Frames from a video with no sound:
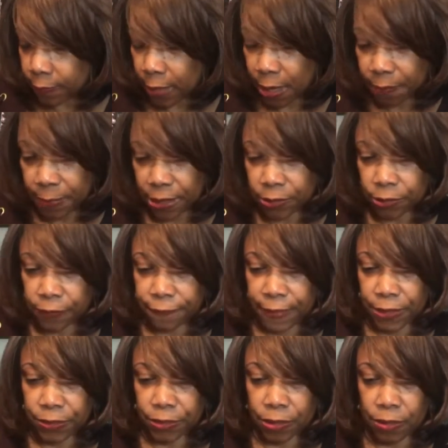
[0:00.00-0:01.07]
I'm not sure if
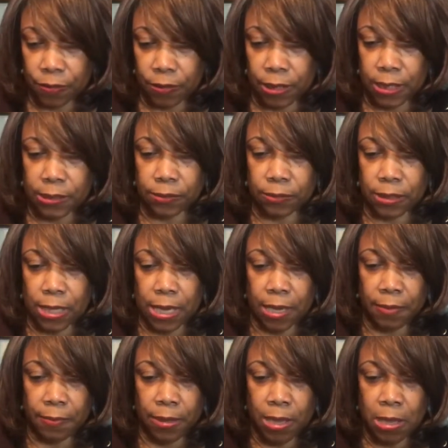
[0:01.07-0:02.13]
I showed these or
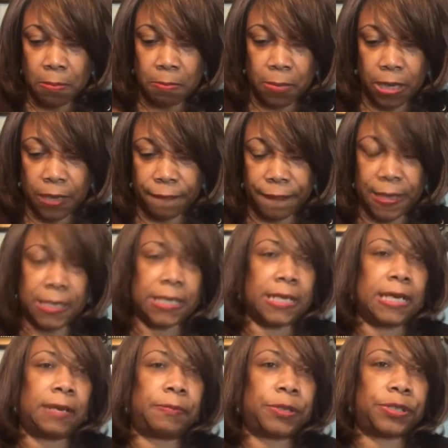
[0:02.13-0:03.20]
not, but if I
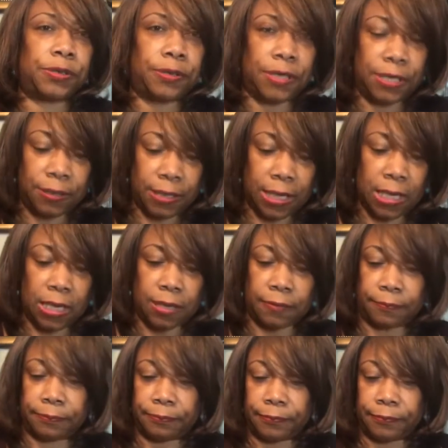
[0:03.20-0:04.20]
did, I'm going to show you again.